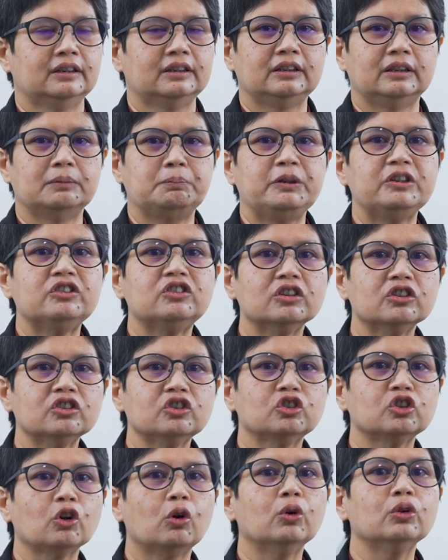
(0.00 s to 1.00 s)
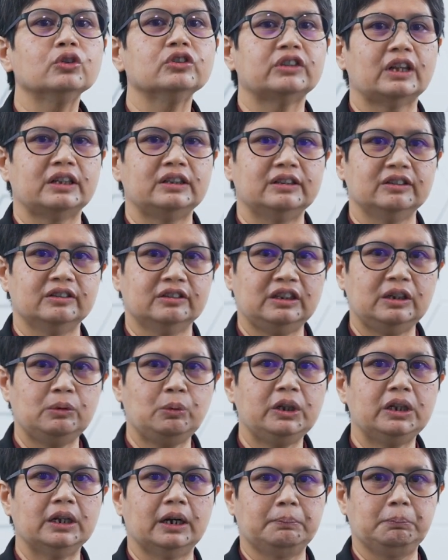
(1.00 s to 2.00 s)
The picture shows that the
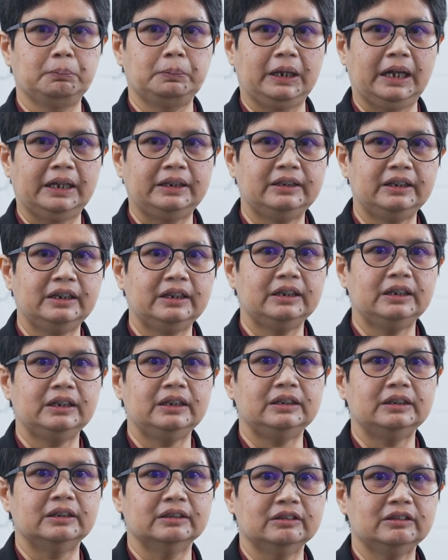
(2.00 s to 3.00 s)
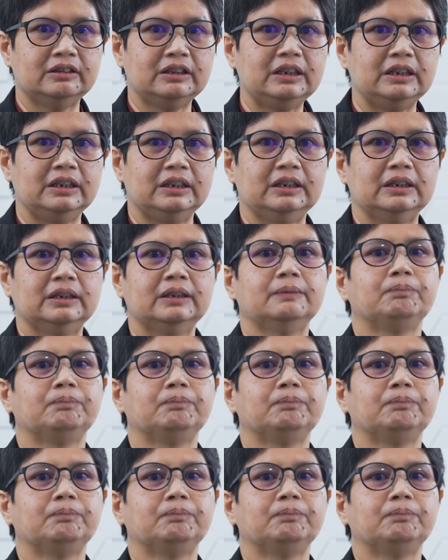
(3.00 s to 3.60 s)
seaweed are planting in the sea.